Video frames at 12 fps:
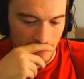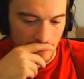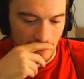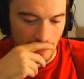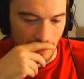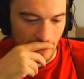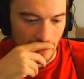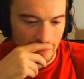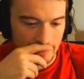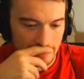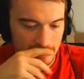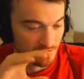and
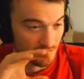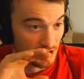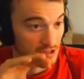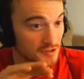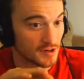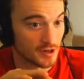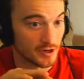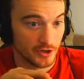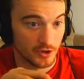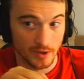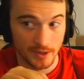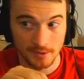it's very, very
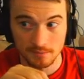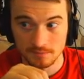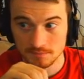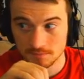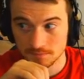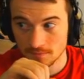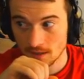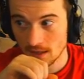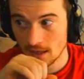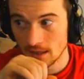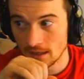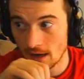annoying.
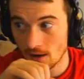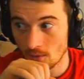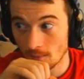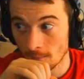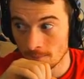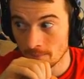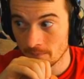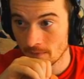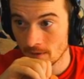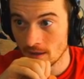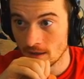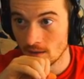Now,
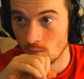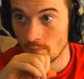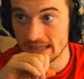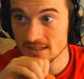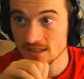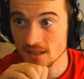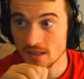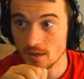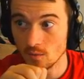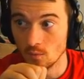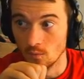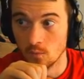basically
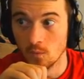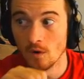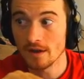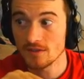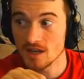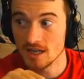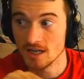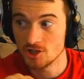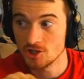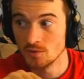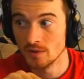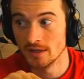what the issue
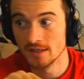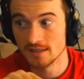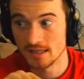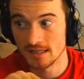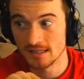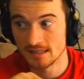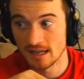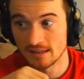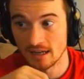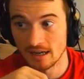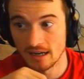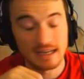is that
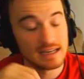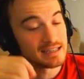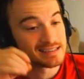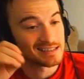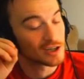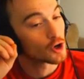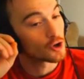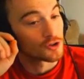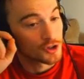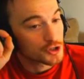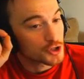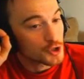it's called a
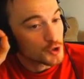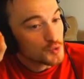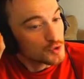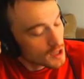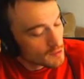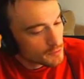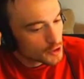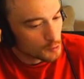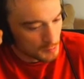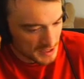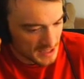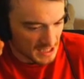
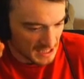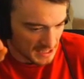UWP